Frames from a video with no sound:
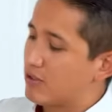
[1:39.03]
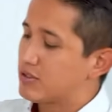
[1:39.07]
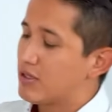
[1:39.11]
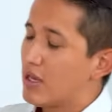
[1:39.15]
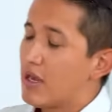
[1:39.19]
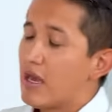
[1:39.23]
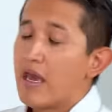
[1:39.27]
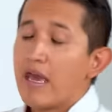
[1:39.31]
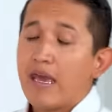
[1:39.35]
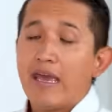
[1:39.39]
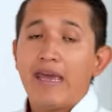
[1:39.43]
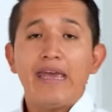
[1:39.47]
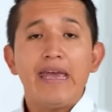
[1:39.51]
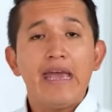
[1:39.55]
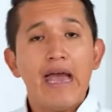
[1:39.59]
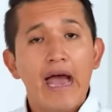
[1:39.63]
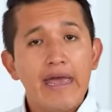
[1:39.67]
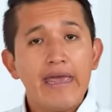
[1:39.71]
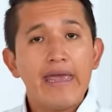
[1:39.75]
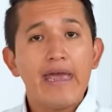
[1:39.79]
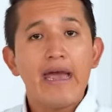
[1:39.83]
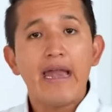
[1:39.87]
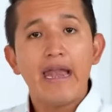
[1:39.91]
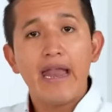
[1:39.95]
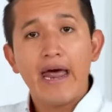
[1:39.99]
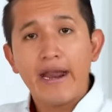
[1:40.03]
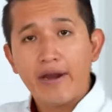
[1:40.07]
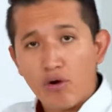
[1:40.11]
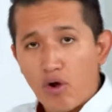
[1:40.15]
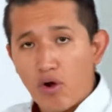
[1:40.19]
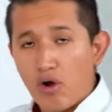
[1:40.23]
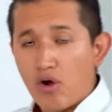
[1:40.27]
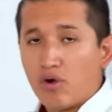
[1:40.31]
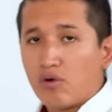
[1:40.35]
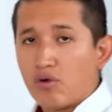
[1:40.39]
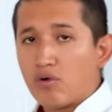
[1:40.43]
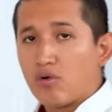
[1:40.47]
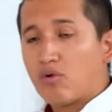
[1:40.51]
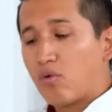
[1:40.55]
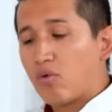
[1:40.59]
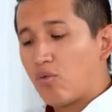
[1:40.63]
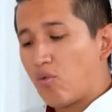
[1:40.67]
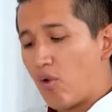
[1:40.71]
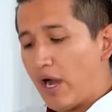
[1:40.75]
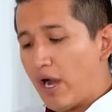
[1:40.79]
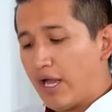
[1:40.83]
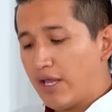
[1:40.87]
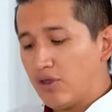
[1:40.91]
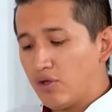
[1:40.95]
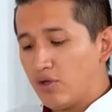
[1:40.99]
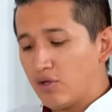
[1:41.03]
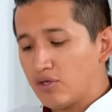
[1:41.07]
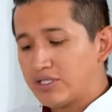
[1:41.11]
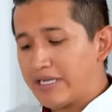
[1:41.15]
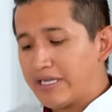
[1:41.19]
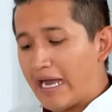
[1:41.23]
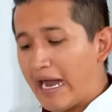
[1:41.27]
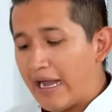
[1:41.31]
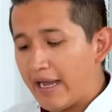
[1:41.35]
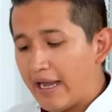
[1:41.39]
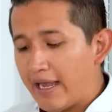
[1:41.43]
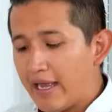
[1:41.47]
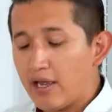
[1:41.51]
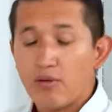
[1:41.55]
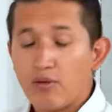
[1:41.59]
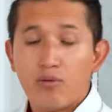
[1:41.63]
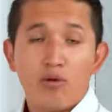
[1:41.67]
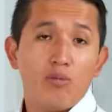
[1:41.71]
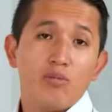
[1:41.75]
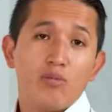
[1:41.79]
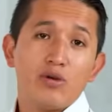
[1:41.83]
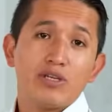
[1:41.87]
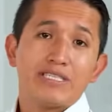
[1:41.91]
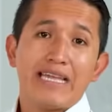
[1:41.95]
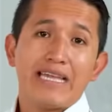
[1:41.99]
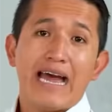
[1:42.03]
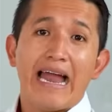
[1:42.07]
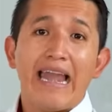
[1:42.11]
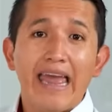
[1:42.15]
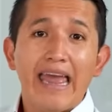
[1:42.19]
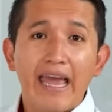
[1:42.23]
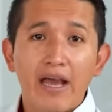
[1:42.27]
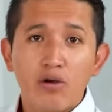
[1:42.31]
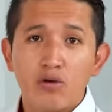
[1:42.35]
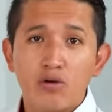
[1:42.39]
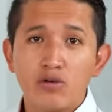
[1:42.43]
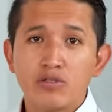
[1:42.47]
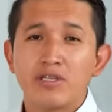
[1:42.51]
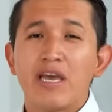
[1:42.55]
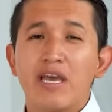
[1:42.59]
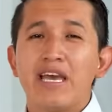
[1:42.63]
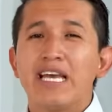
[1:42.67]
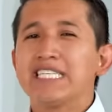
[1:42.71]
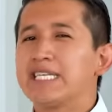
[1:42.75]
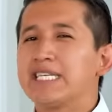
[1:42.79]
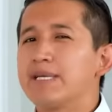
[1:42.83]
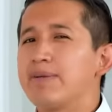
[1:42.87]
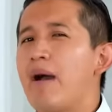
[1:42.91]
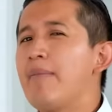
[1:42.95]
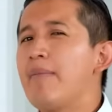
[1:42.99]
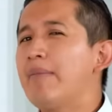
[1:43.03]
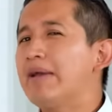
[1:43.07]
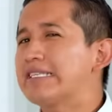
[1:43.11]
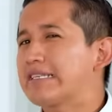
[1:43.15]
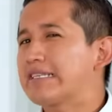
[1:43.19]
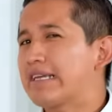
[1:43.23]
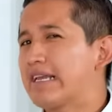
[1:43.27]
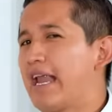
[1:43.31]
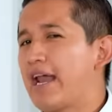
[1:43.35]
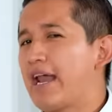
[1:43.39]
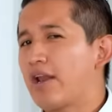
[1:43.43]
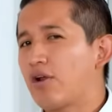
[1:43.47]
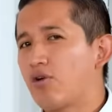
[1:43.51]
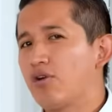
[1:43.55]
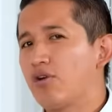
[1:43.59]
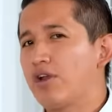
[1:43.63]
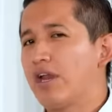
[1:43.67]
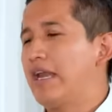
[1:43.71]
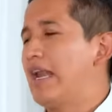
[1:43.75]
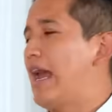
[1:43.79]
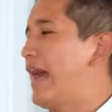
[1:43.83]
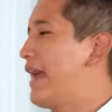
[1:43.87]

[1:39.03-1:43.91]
and at that distance, the argon, as it comes out, will mix with the air.